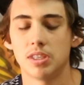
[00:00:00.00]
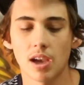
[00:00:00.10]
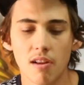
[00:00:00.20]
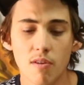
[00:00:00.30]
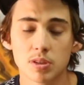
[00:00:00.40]

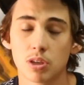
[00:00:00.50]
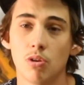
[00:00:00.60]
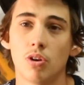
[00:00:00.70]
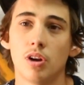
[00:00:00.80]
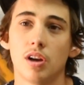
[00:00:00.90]
Aside from
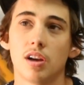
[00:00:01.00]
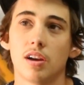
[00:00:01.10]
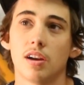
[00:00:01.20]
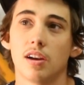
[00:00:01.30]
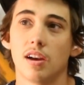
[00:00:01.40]

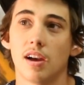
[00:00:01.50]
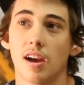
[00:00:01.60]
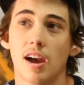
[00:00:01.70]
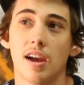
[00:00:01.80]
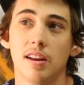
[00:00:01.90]
scootering,
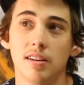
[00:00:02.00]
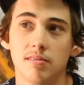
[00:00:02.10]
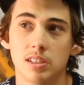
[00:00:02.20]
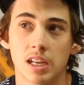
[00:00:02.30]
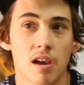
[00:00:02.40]
I
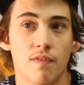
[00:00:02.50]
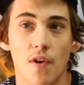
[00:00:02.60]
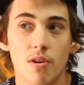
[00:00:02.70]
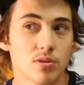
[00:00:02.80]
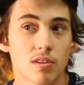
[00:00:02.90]
take
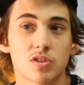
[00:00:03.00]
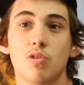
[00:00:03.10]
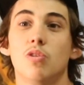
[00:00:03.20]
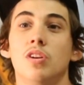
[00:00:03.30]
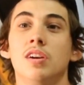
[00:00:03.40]
photos of
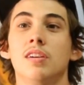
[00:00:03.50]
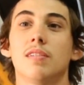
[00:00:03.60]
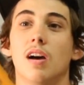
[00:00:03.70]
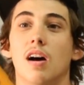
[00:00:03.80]
scootering.